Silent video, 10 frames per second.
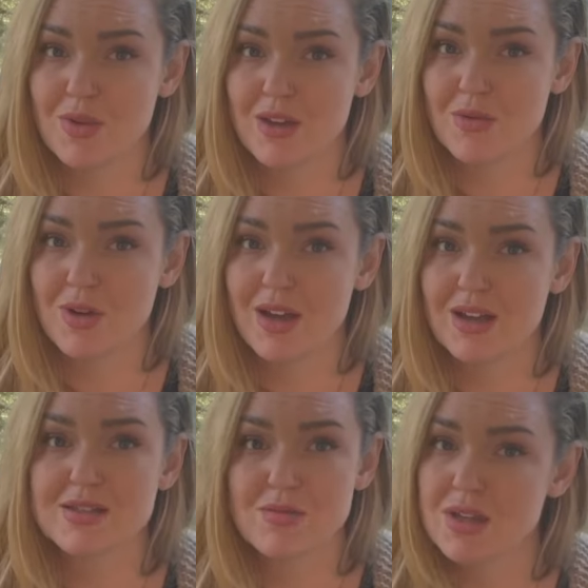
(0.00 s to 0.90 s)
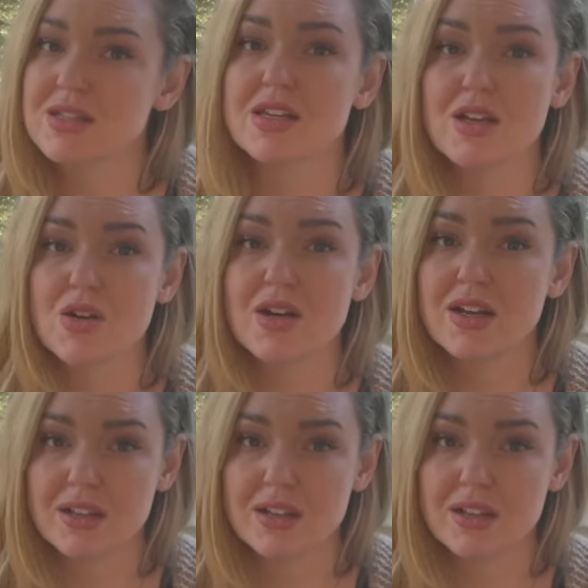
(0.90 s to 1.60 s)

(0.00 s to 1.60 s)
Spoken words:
by the way, because it means that you're in